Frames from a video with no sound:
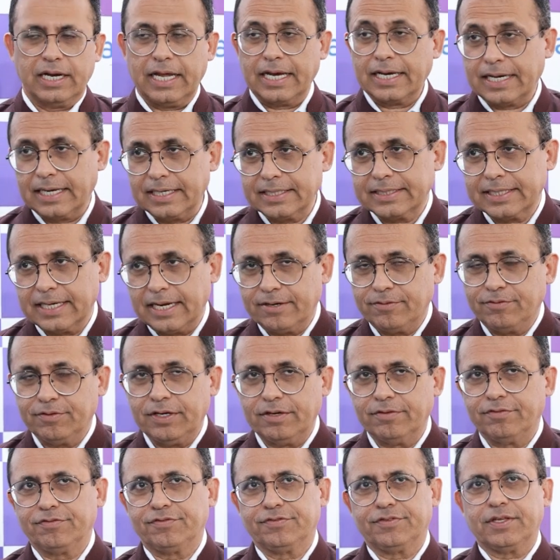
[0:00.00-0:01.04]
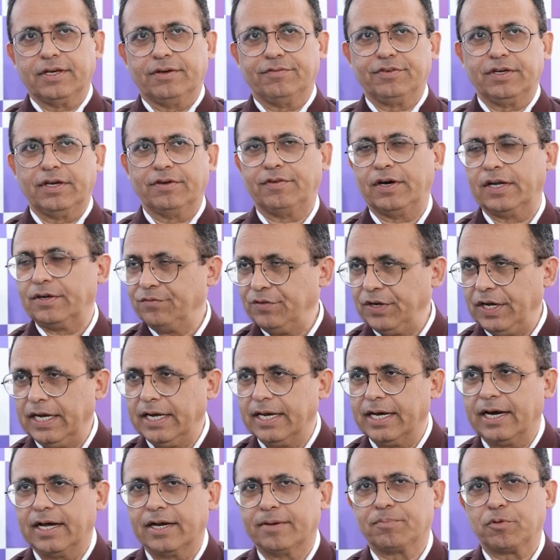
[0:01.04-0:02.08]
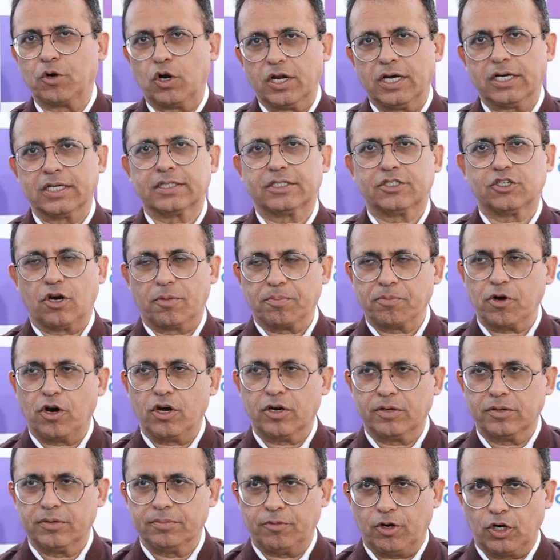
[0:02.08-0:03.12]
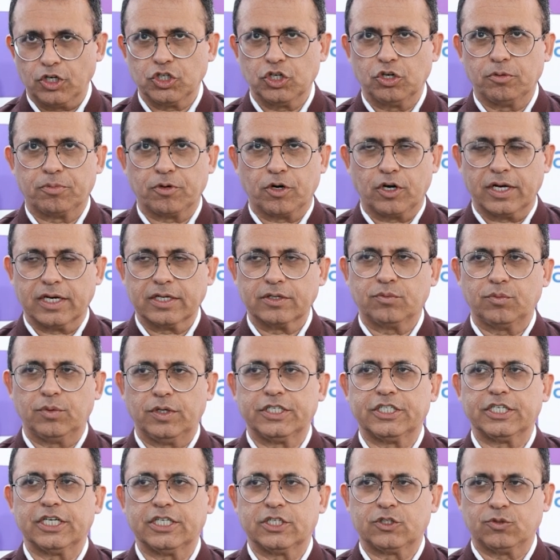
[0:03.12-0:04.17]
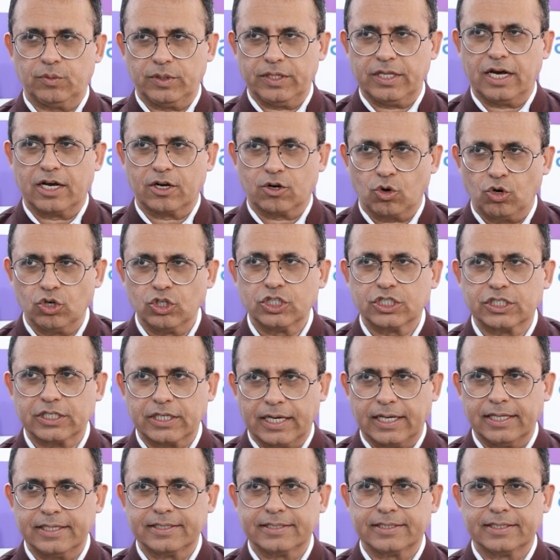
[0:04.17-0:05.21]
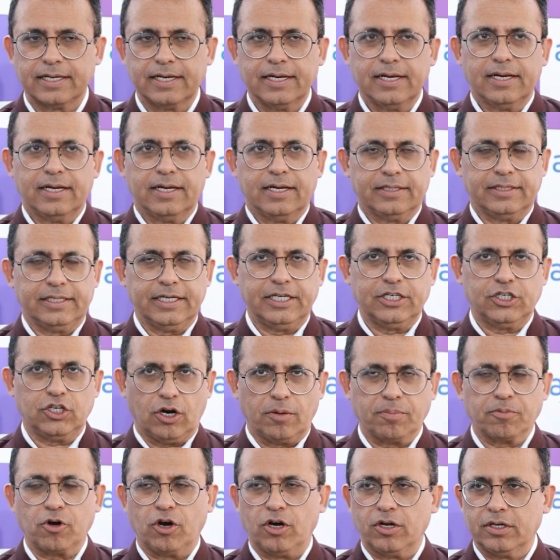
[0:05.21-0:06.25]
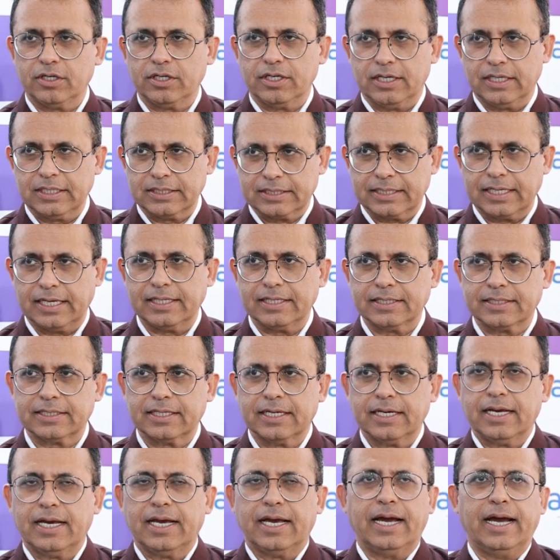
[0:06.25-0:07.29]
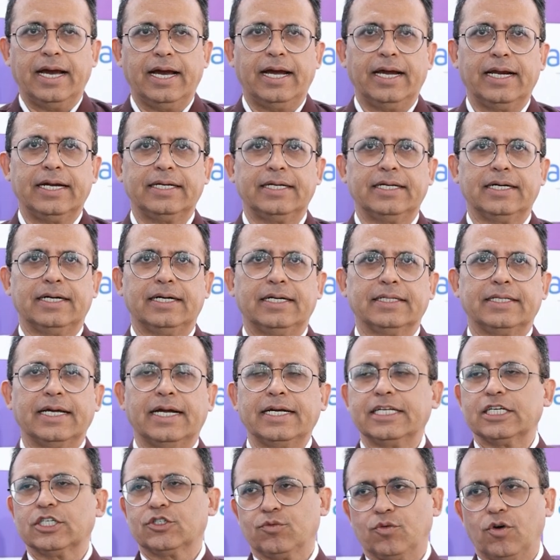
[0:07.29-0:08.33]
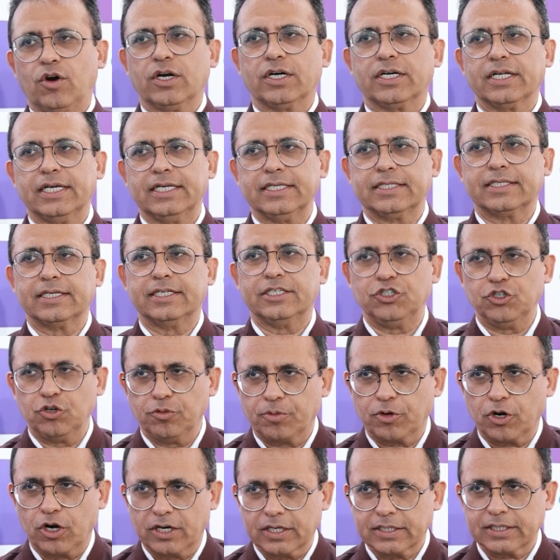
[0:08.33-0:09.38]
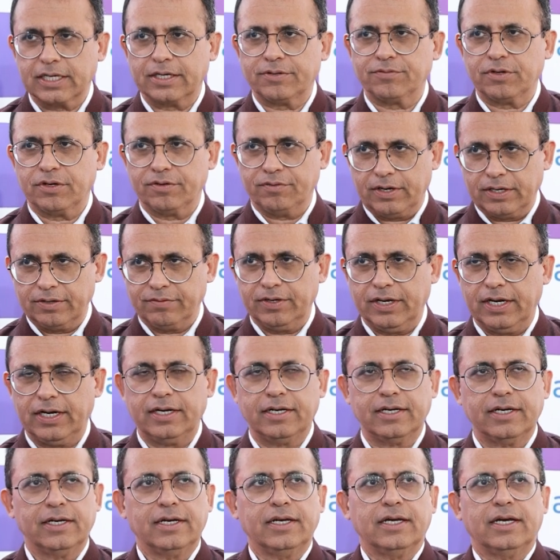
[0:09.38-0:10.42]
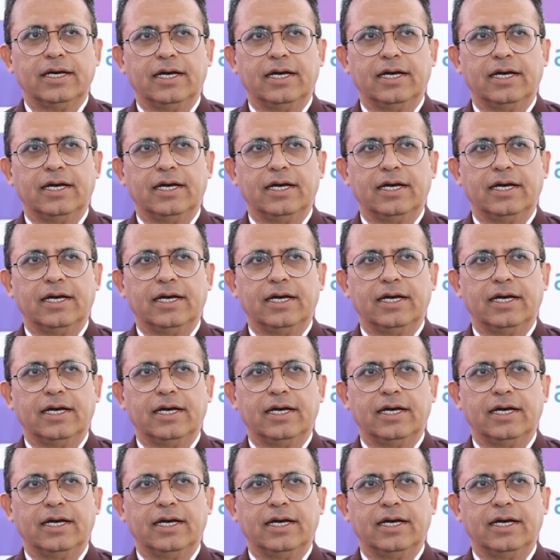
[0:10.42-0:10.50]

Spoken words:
Like I said, we have unveiled our product, TOPCon module product, which is with our own cells, the TOPCon cells. And that is what is the new product that we have unveiled.